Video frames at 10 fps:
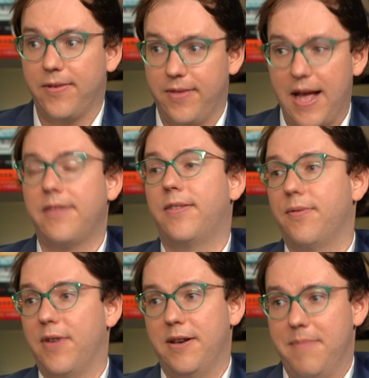That's the
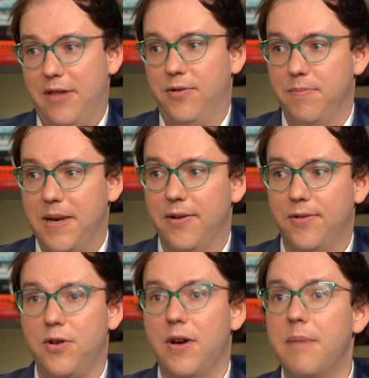fundamental
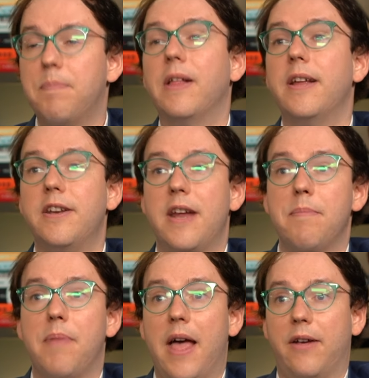because your ability to
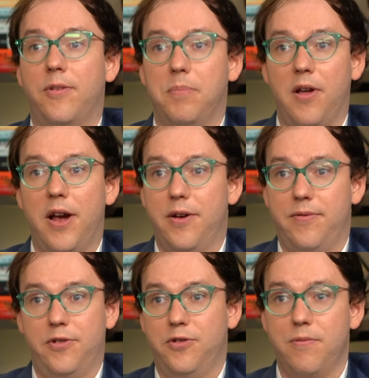impact supply
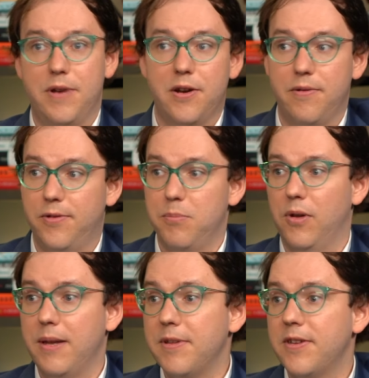over a short window is
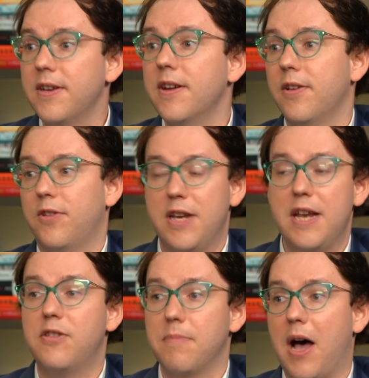more limited. So you
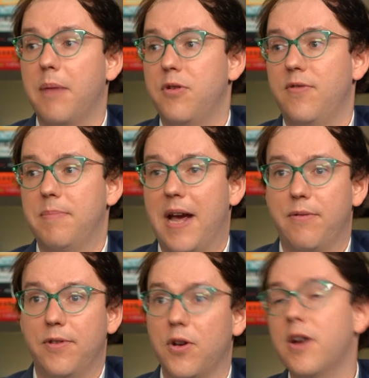need demand moving
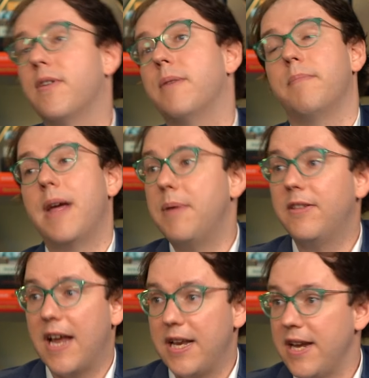backwards. Over maybe
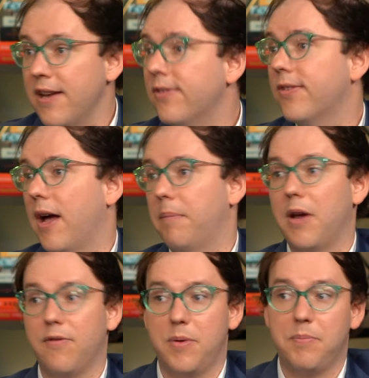10 years,
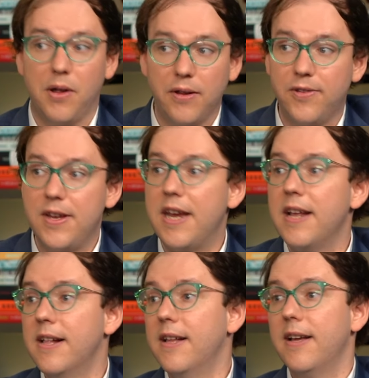government
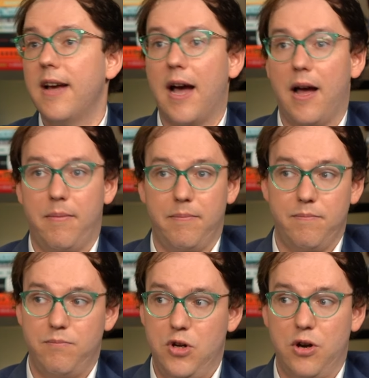policy,
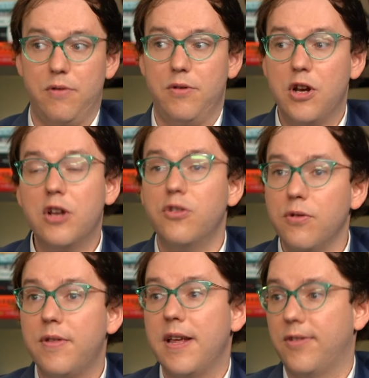you can
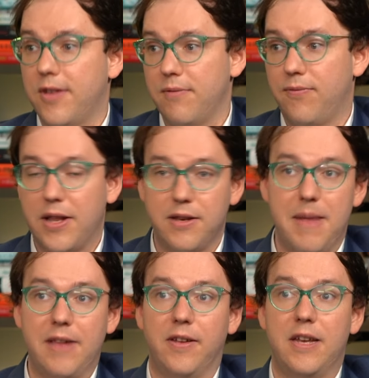do things that
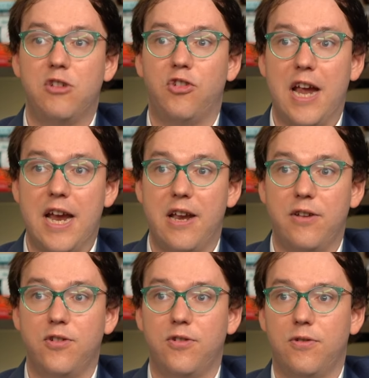fundamentally
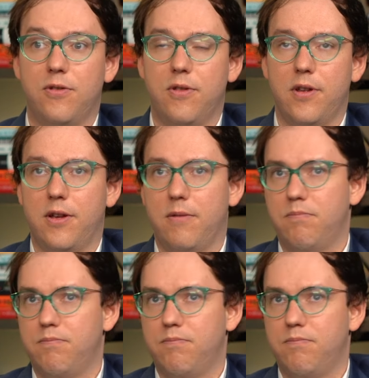change the